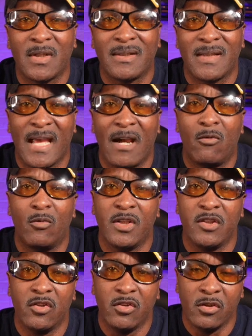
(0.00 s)
Now, when
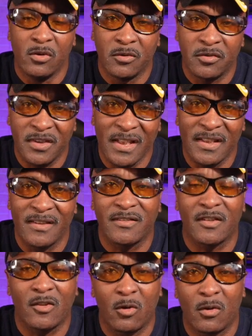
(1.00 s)
you use this,
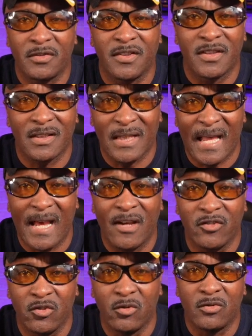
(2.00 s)
of course, it allows you